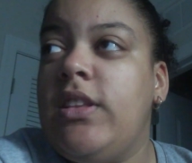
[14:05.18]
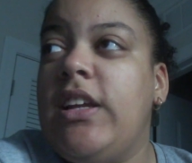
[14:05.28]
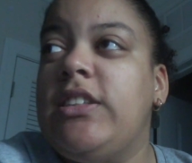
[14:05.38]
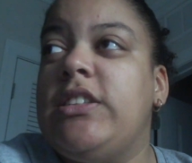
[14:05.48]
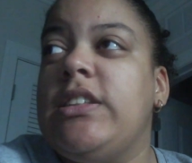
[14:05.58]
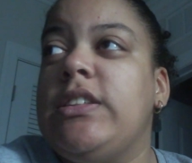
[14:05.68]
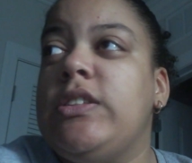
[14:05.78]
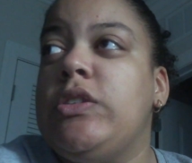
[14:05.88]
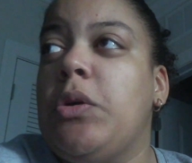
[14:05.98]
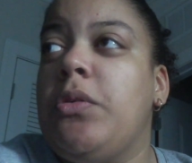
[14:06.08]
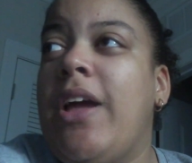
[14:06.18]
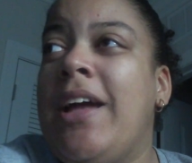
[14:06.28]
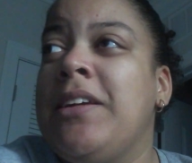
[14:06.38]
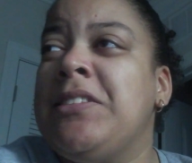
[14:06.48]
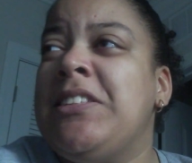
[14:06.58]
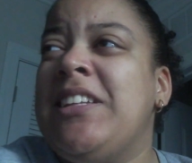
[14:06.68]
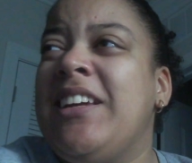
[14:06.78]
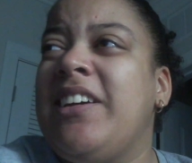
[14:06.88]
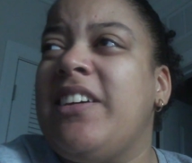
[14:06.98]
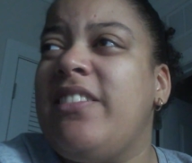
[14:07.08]
That's just so dang sick.
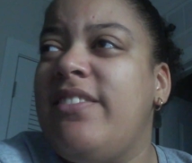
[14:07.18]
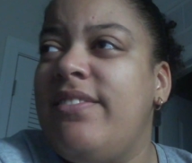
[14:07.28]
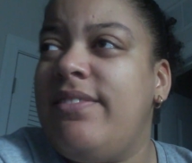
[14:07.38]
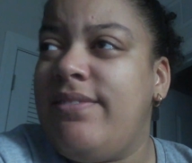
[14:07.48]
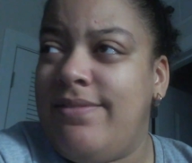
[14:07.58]
Always do.